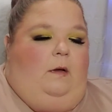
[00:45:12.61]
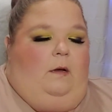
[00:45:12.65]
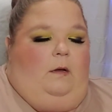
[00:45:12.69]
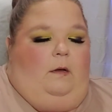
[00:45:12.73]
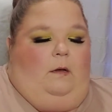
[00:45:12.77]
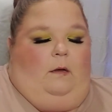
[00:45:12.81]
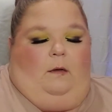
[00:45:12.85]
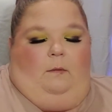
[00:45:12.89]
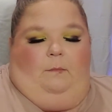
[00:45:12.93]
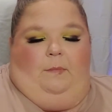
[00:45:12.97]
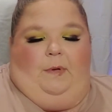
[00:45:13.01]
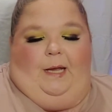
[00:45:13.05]

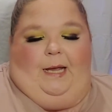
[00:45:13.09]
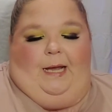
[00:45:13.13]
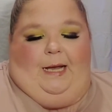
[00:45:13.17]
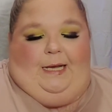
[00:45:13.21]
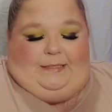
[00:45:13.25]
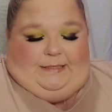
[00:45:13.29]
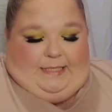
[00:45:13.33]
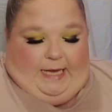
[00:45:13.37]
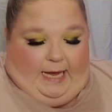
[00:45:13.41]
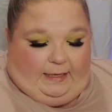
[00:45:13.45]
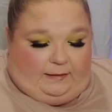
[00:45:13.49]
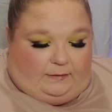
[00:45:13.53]
But guys,
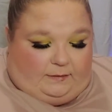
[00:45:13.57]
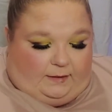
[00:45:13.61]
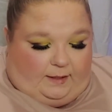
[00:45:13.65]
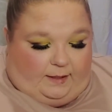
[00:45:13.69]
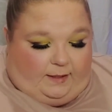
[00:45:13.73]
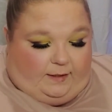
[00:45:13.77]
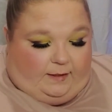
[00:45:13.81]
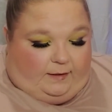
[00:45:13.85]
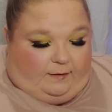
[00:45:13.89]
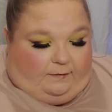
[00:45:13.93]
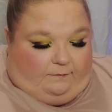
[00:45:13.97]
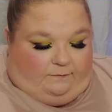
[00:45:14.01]
I
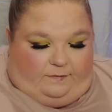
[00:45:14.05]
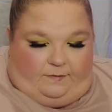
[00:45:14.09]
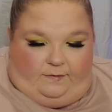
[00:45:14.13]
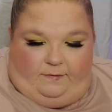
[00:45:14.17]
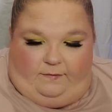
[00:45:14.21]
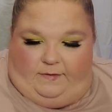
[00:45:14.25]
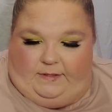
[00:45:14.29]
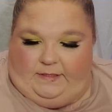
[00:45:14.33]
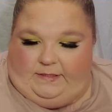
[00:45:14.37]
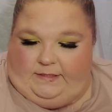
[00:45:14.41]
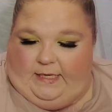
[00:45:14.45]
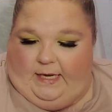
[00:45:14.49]
love this
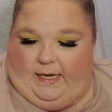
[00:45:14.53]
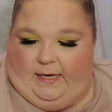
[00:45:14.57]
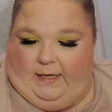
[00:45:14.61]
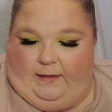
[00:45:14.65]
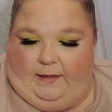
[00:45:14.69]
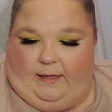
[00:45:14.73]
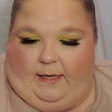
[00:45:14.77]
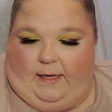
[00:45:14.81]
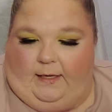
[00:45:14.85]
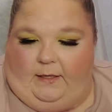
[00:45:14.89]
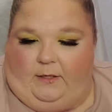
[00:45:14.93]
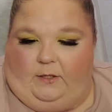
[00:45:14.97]

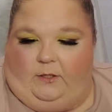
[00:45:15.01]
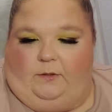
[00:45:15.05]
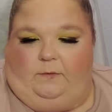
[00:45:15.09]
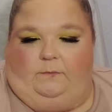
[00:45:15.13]
highlighter.